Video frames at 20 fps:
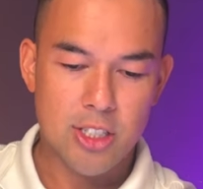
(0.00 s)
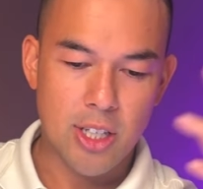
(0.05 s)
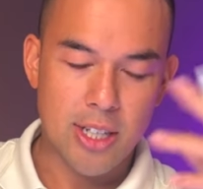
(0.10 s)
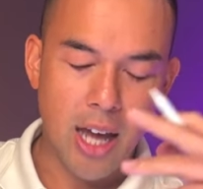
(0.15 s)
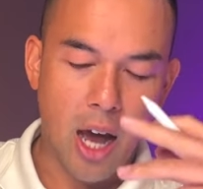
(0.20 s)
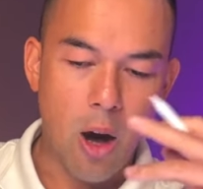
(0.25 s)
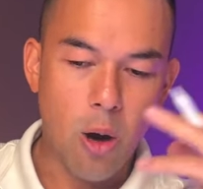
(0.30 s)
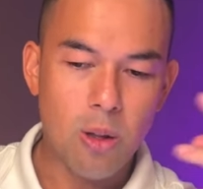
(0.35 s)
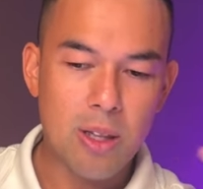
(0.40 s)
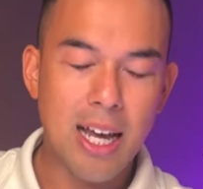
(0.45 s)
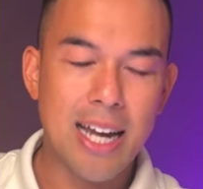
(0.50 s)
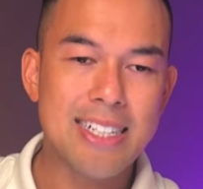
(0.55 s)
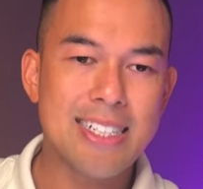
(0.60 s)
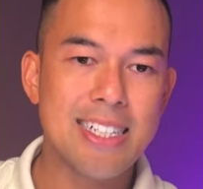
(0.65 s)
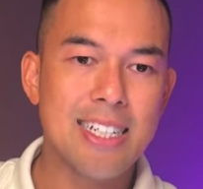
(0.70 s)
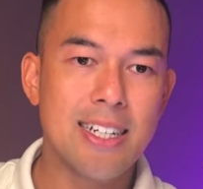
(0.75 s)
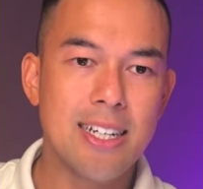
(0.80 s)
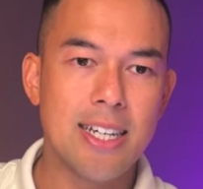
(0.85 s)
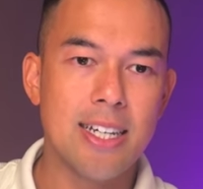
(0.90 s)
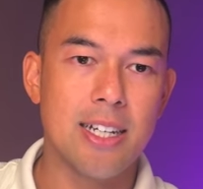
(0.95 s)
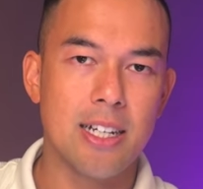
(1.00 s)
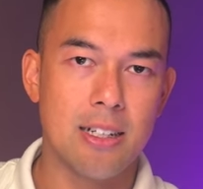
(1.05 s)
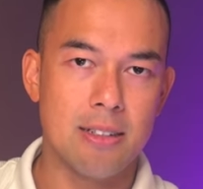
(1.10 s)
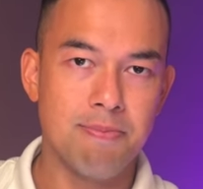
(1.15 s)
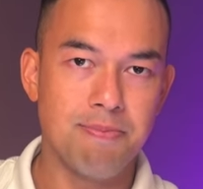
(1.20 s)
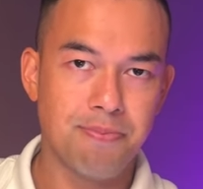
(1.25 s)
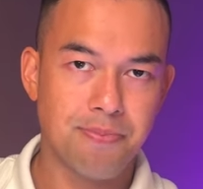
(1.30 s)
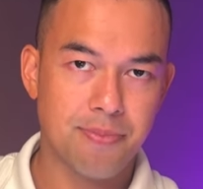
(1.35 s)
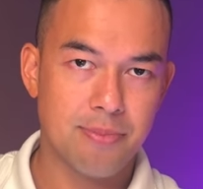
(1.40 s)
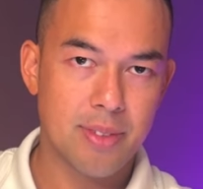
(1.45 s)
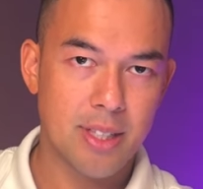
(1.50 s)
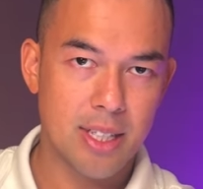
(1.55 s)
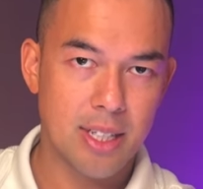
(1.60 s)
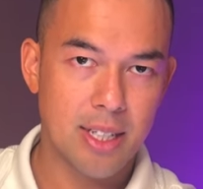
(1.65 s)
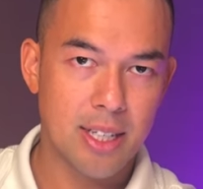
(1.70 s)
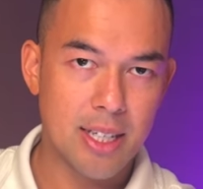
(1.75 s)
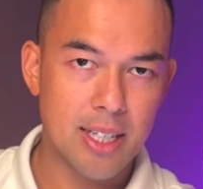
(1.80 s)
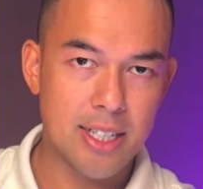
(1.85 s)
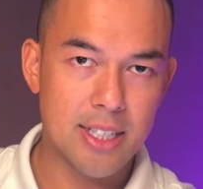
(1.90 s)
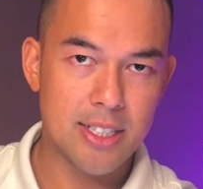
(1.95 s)
So the whole idea here
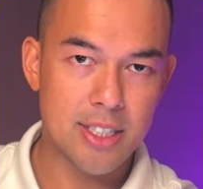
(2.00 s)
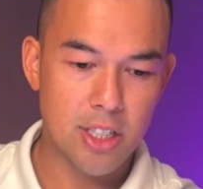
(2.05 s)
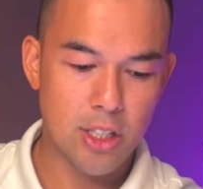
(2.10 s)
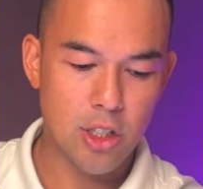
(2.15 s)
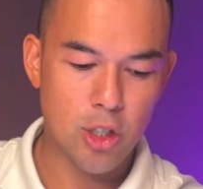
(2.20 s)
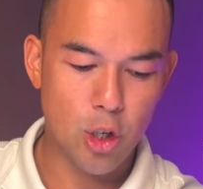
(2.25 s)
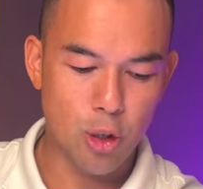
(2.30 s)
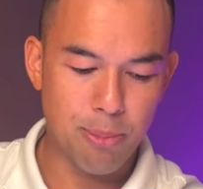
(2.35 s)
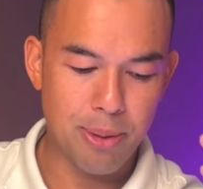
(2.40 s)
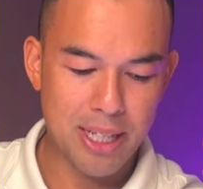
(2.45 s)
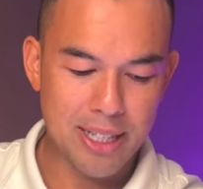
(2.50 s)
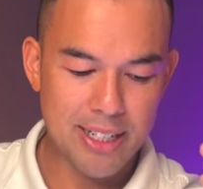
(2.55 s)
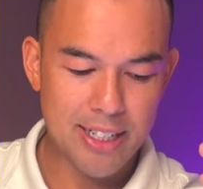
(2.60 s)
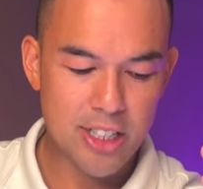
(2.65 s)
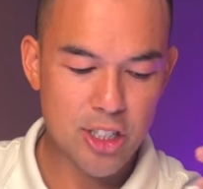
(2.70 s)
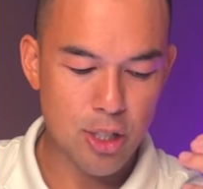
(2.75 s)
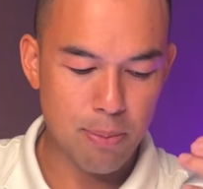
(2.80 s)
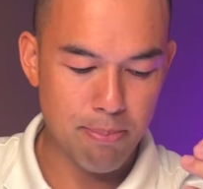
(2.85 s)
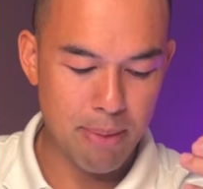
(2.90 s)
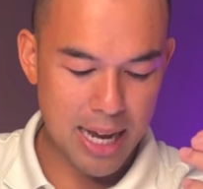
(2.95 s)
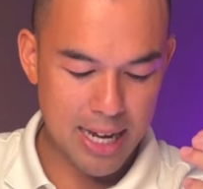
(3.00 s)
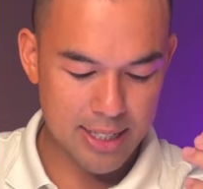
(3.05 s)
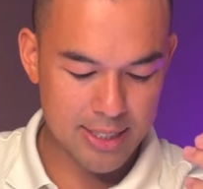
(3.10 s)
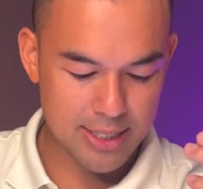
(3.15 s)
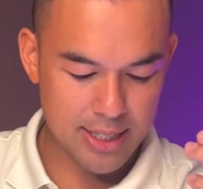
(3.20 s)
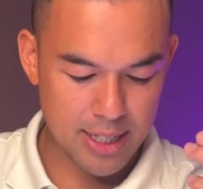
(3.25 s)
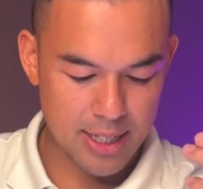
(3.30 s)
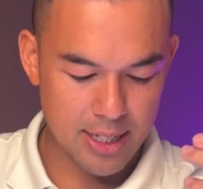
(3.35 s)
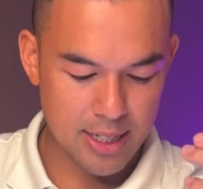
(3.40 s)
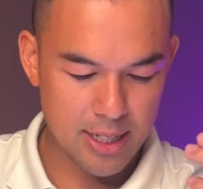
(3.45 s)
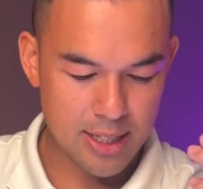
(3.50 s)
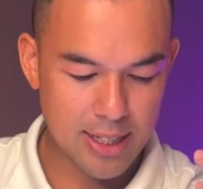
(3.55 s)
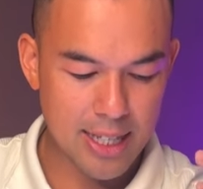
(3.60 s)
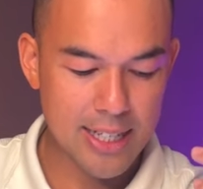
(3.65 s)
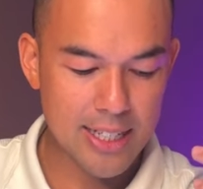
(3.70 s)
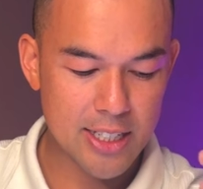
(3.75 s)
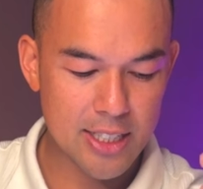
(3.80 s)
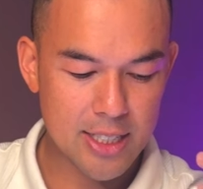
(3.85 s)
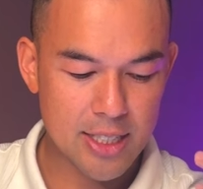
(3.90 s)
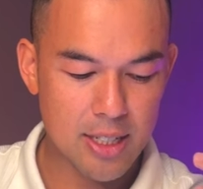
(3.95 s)
is your ability to master
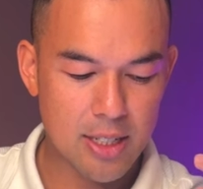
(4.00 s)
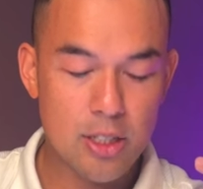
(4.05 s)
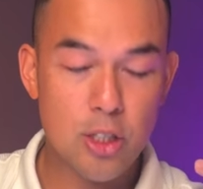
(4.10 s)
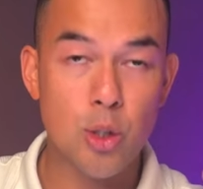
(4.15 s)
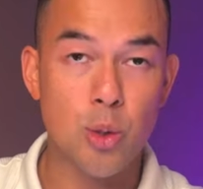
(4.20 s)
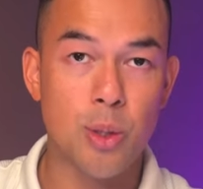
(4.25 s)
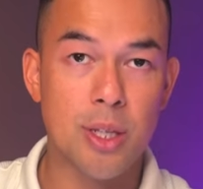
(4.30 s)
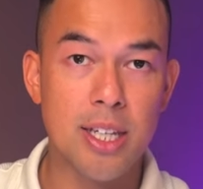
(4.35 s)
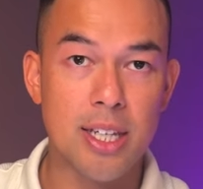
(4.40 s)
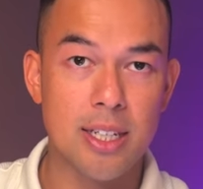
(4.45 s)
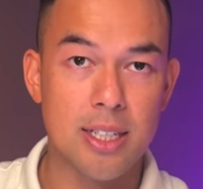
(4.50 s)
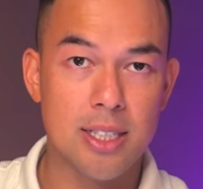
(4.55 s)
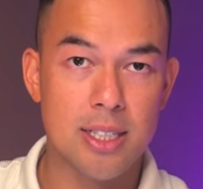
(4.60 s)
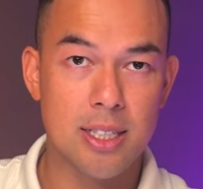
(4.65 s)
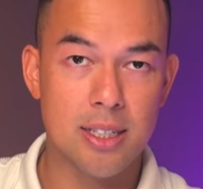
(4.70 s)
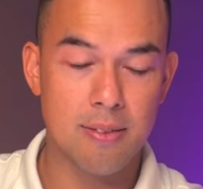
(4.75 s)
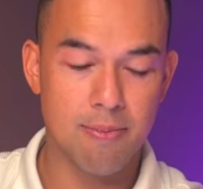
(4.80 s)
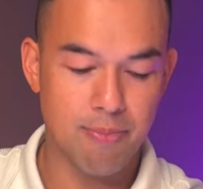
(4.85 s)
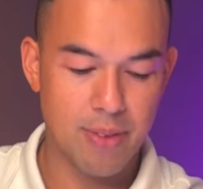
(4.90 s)
these two things.